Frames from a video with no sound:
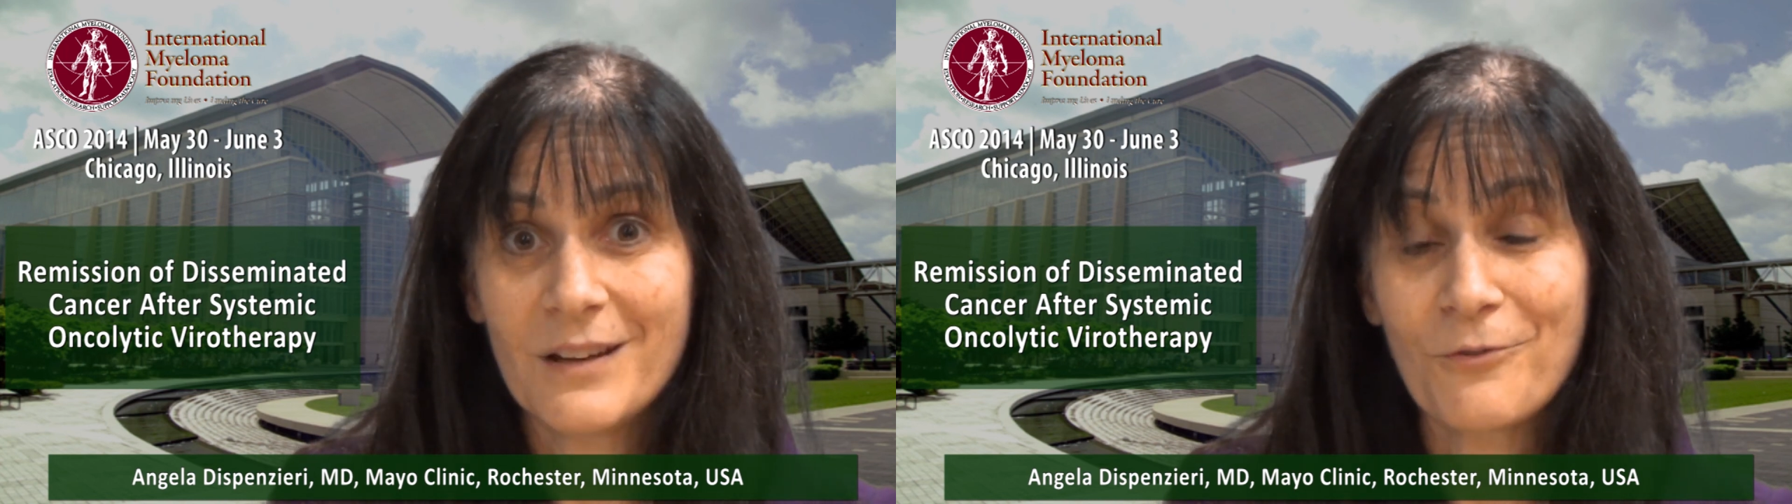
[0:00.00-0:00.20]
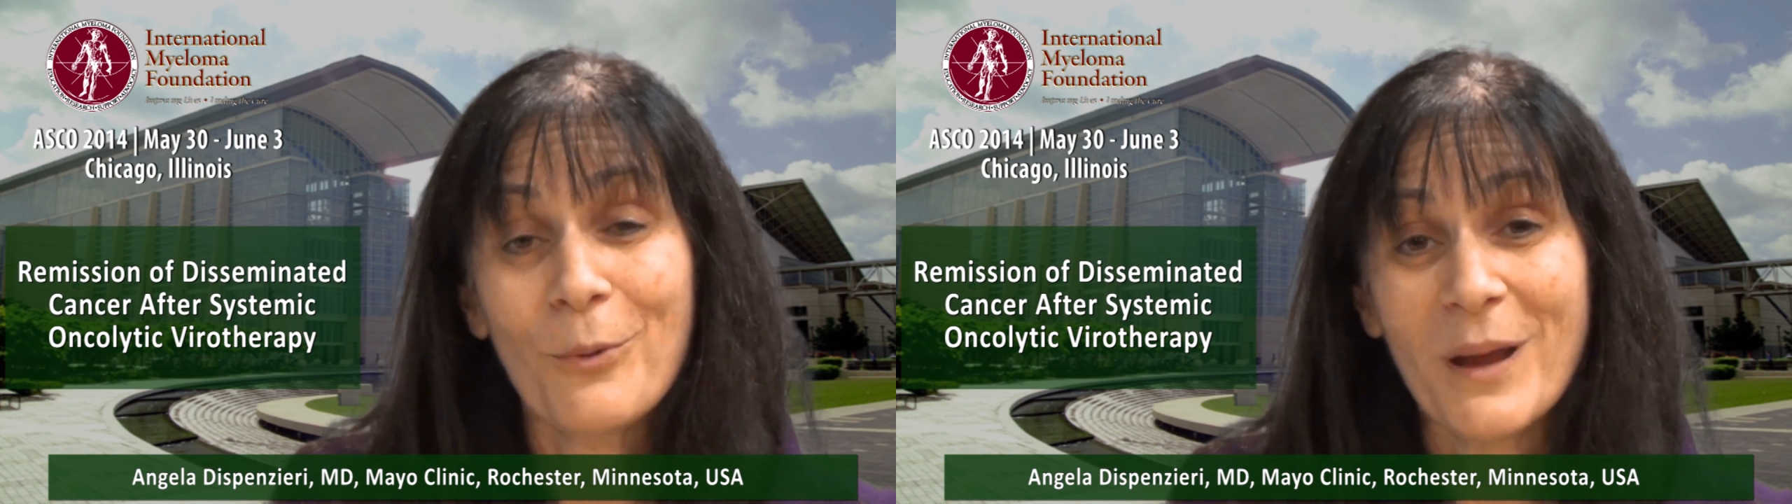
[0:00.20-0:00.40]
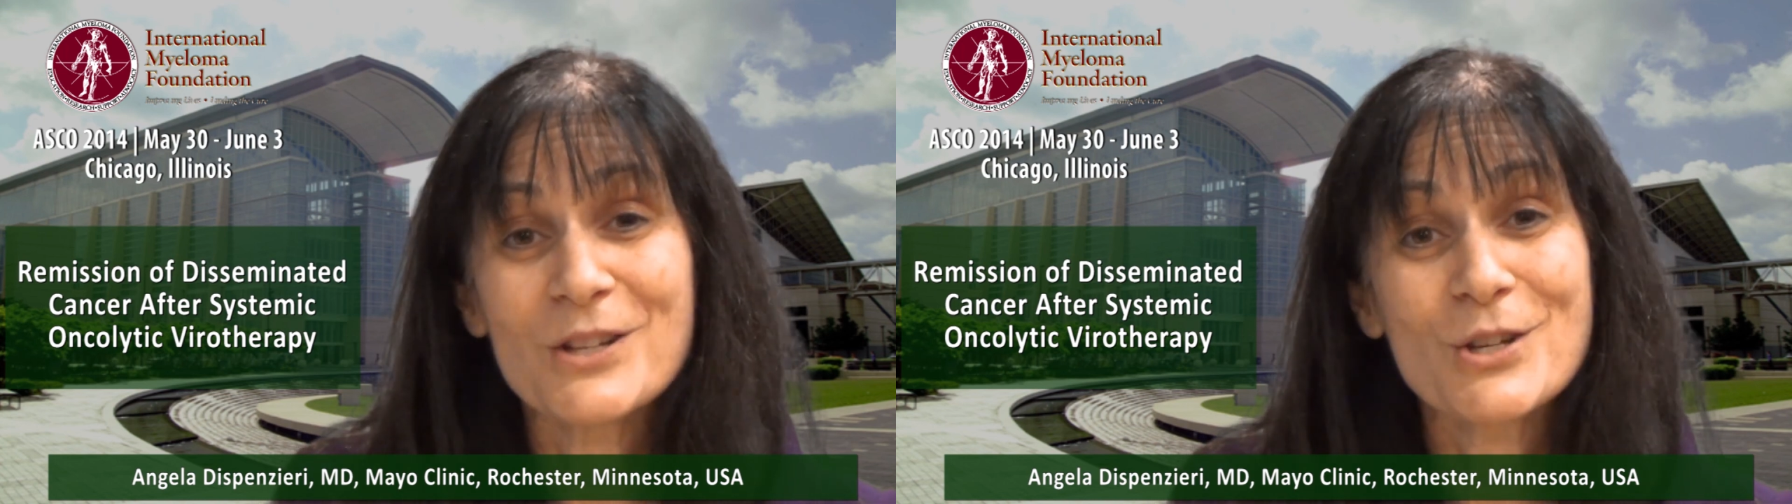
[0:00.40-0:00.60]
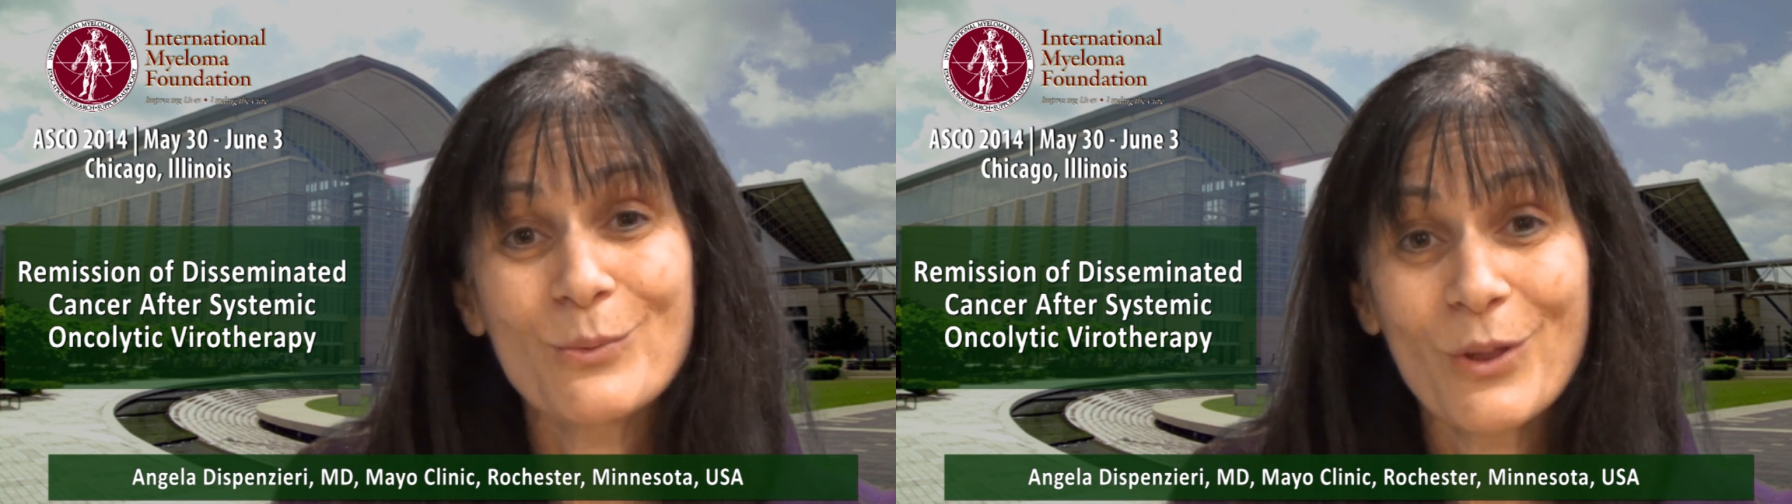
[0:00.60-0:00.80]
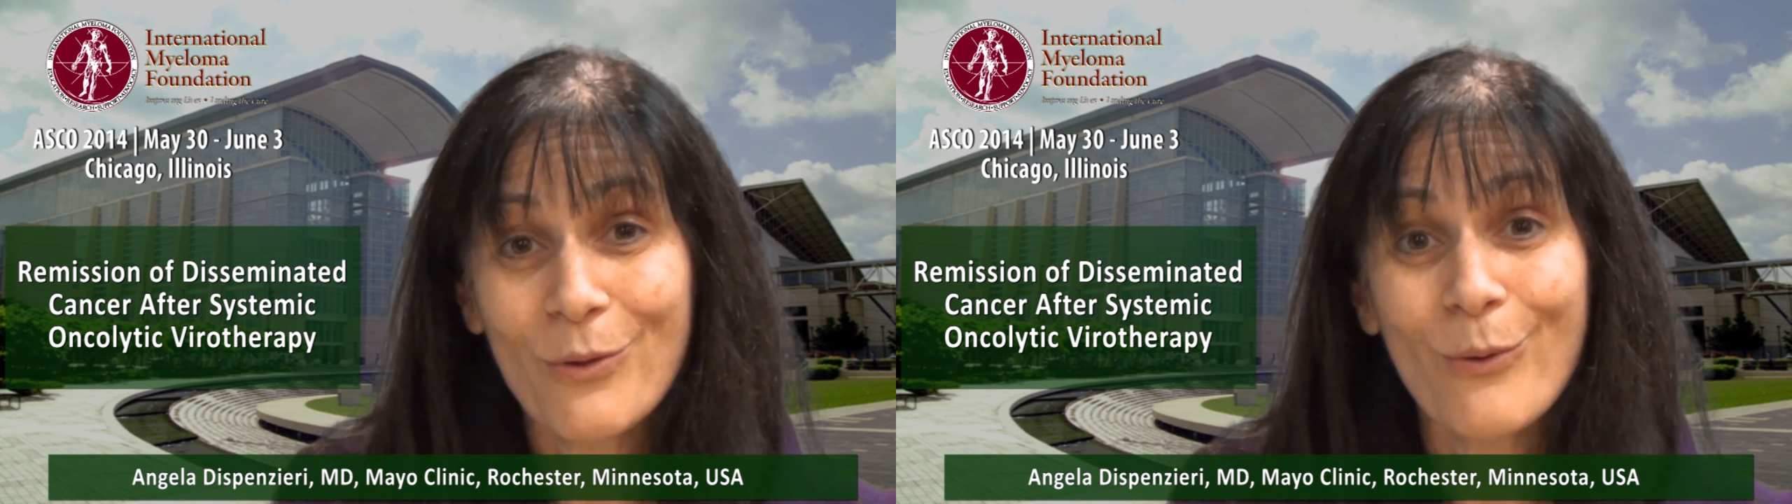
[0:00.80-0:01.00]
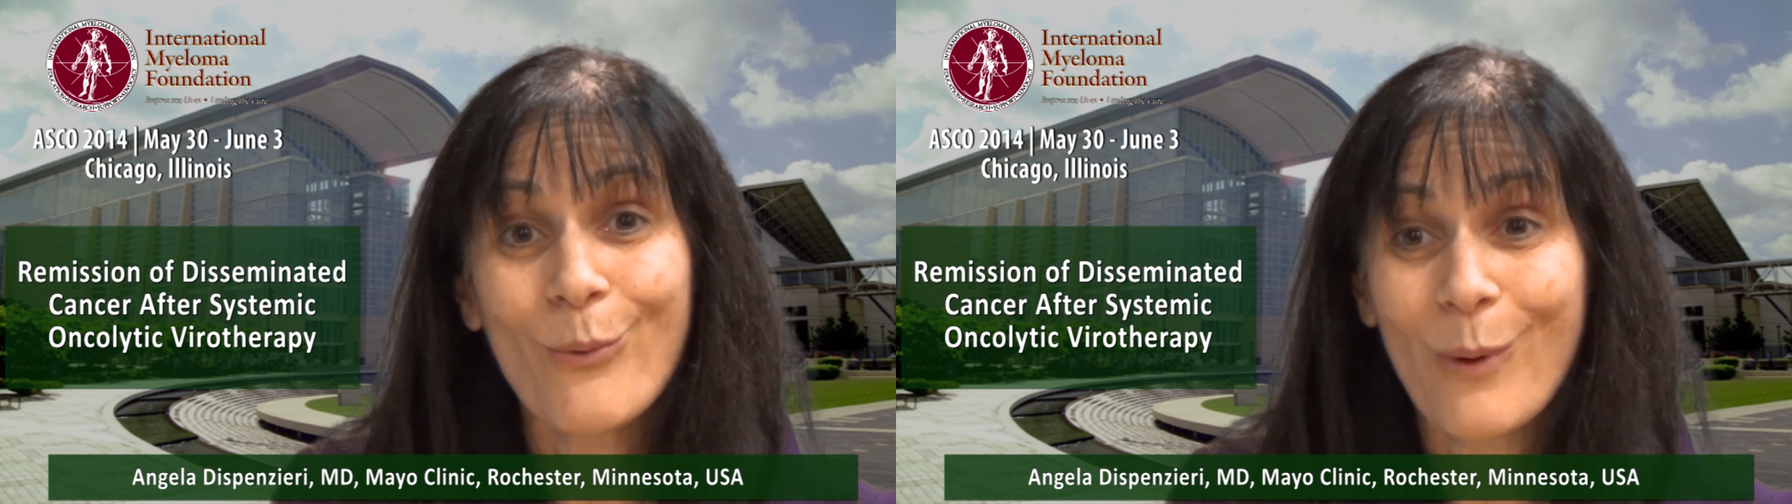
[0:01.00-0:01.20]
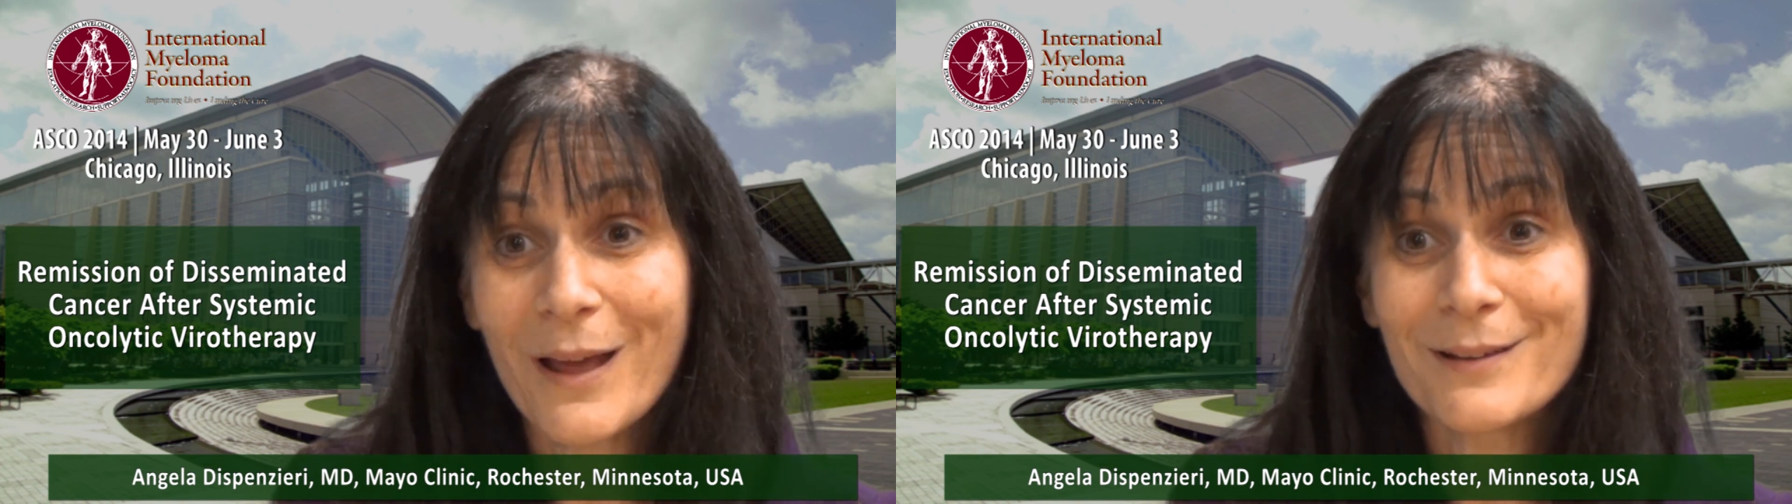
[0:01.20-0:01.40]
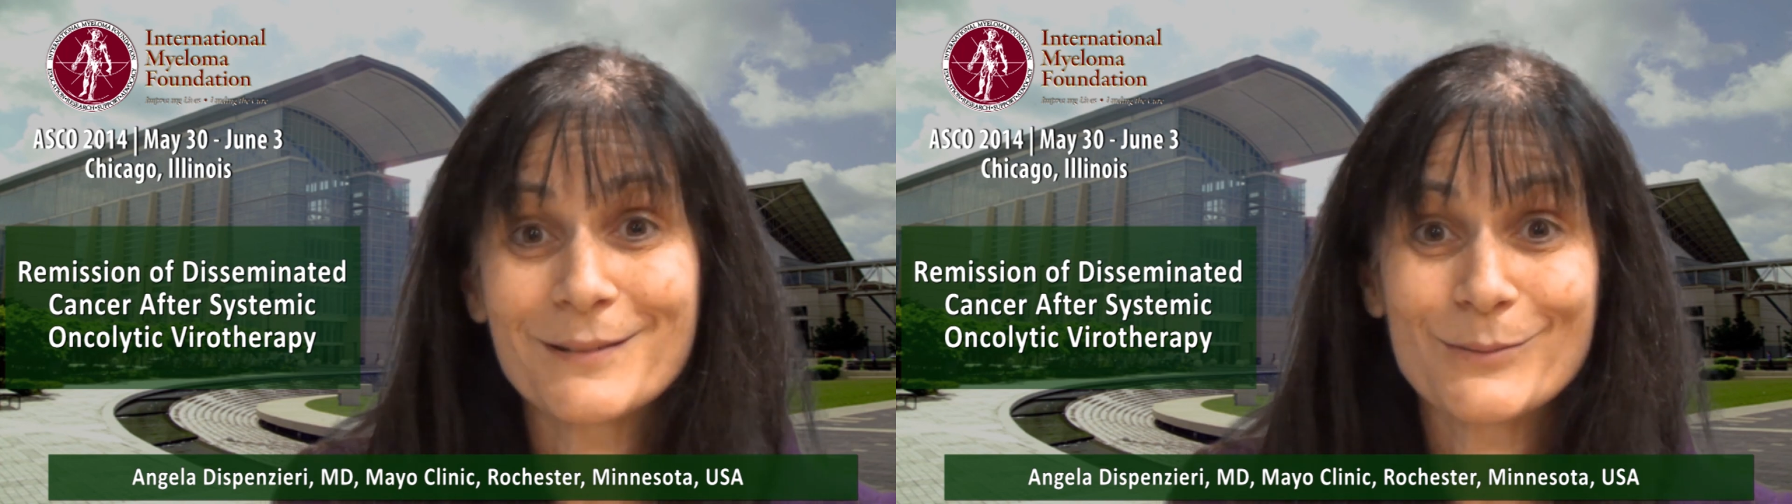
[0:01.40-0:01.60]
information with you
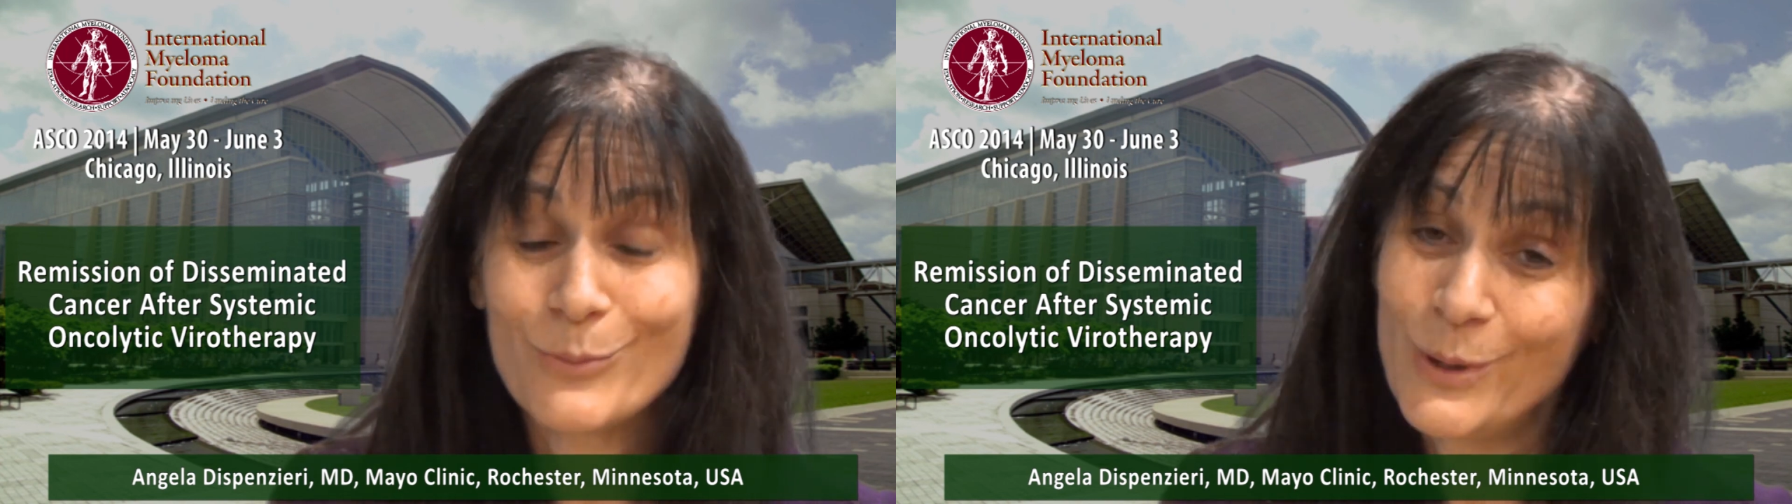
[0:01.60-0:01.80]
when